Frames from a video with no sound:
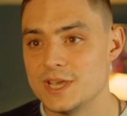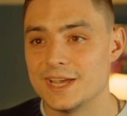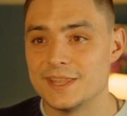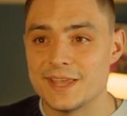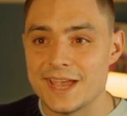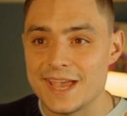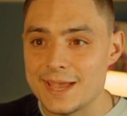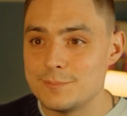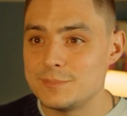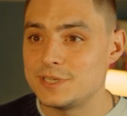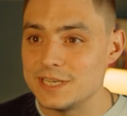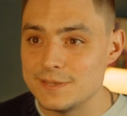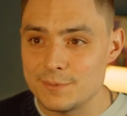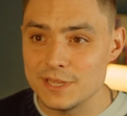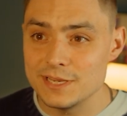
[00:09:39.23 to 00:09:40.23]
And that
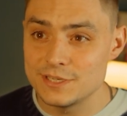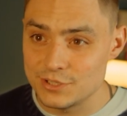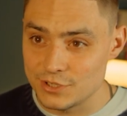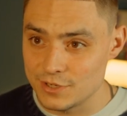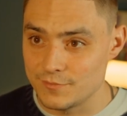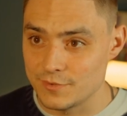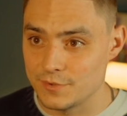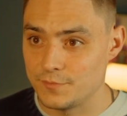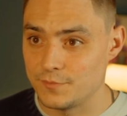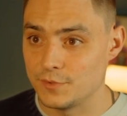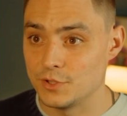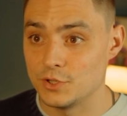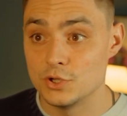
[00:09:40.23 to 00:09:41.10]
MCP server for the